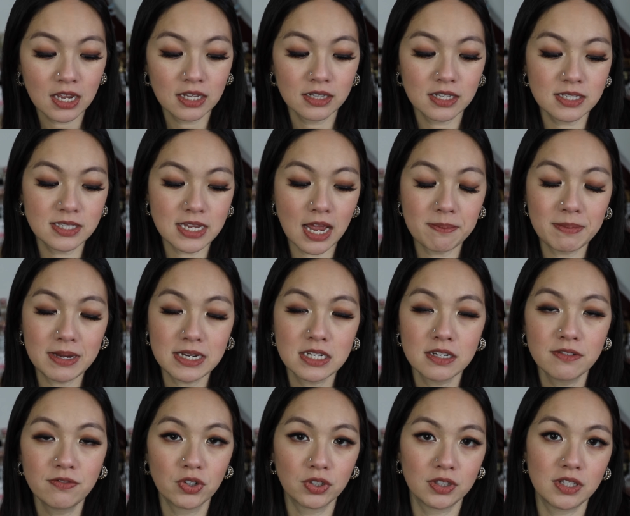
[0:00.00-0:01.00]
The diameter
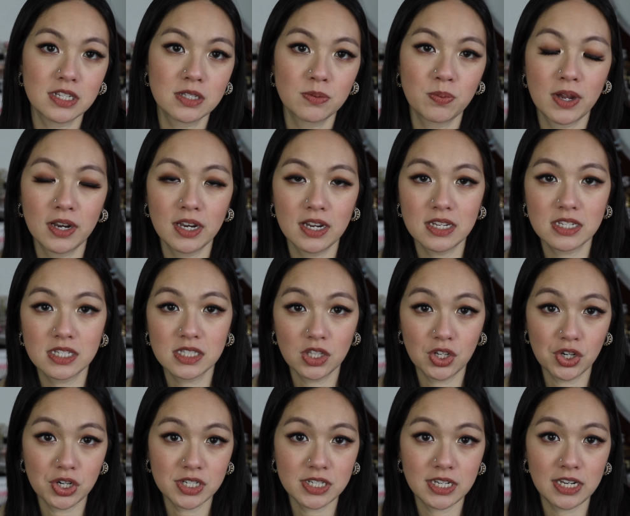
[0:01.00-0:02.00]
for this one is
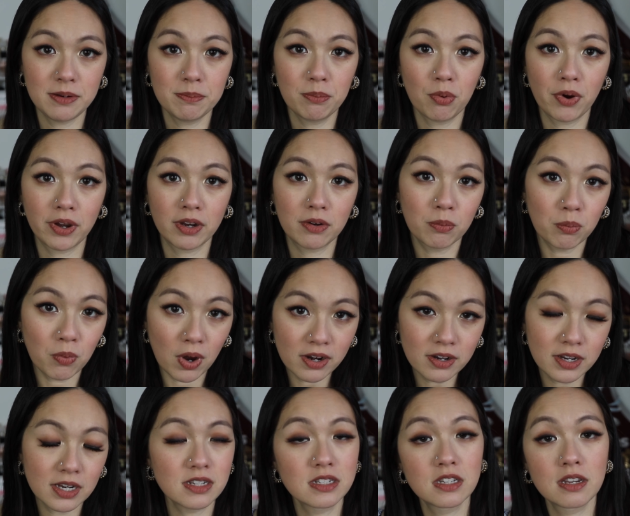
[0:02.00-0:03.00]
13.1
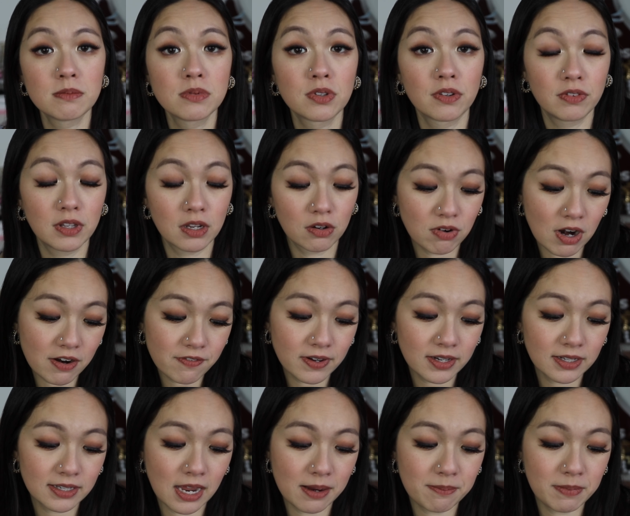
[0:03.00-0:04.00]
in terms of the
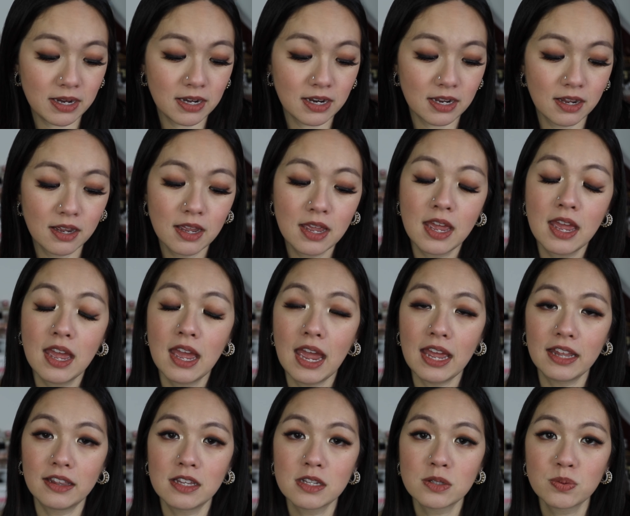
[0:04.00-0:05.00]
graphic diameter,
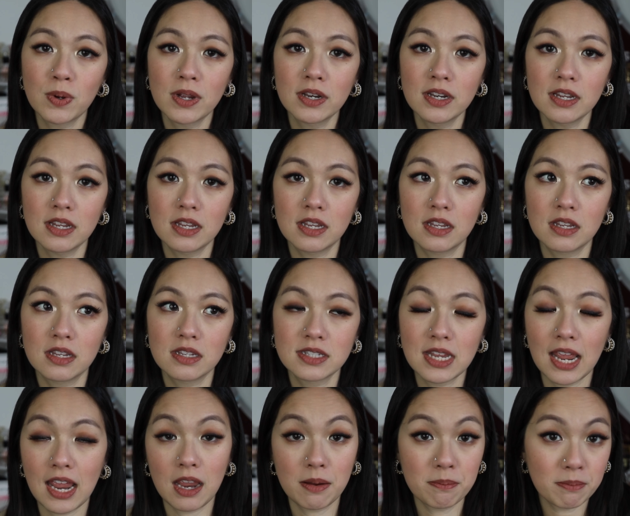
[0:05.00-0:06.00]
and this one is
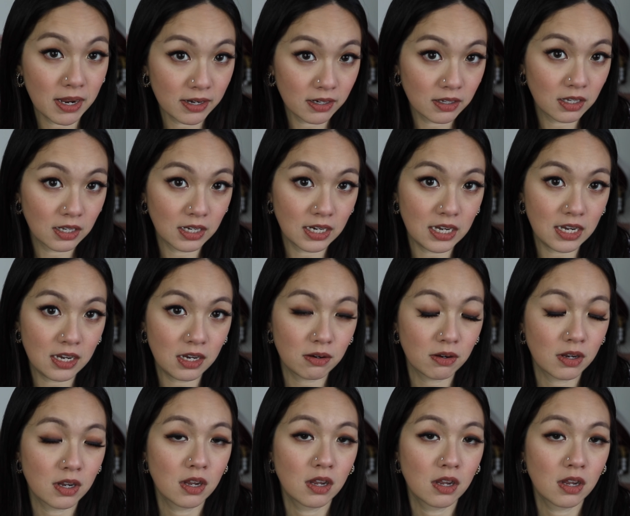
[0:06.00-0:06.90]
a monthly